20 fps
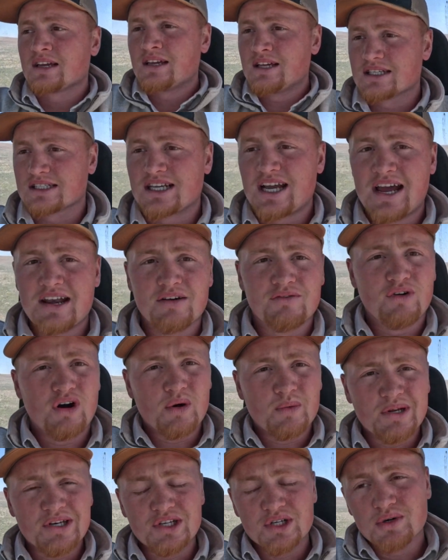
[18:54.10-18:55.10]
Because kind of
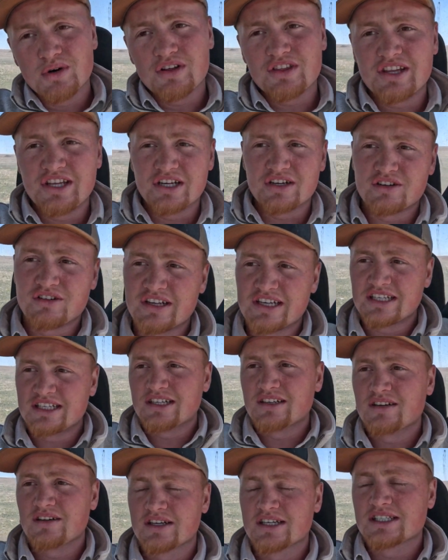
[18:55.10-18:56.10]
what we do on the yearling
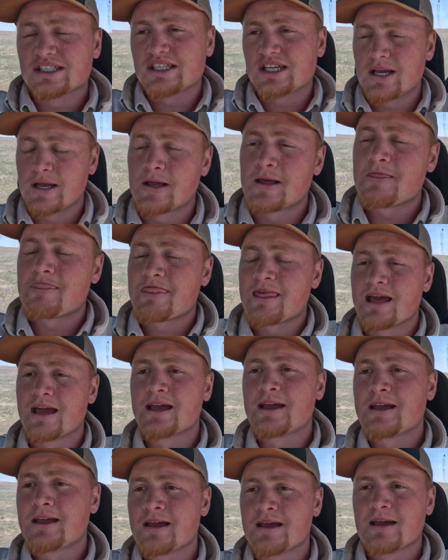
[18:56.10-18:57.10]
deal is,
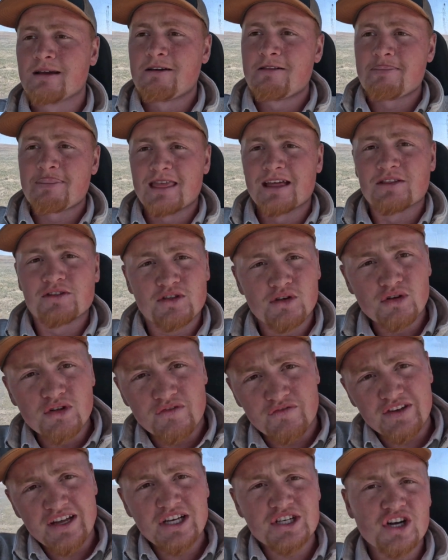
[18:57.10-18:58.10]
through
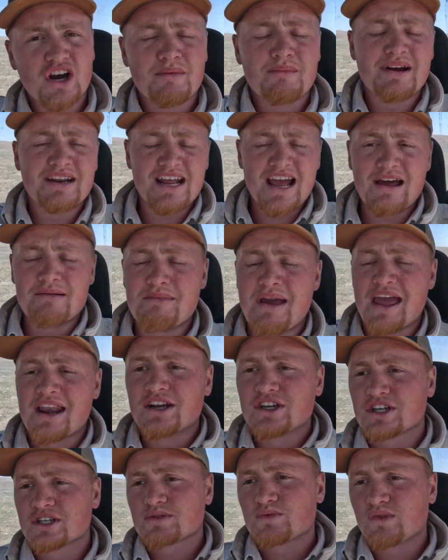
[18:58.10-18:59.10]
the feed yard my dad
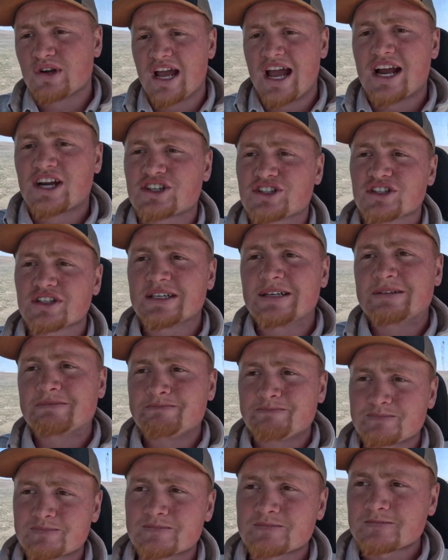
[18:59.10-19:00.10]
manages, we actually
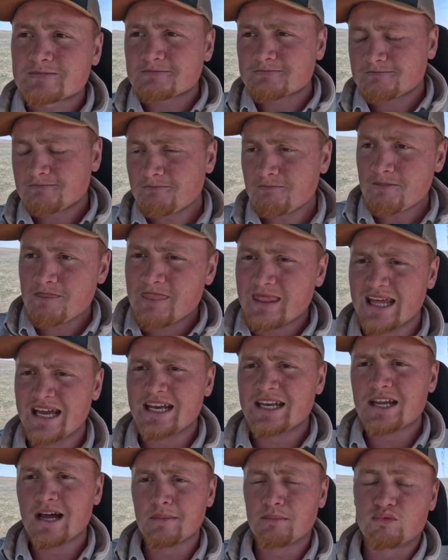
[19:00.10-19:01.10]

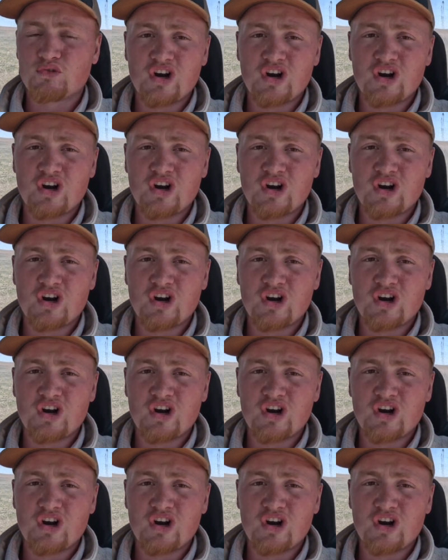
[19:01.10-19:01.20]
end up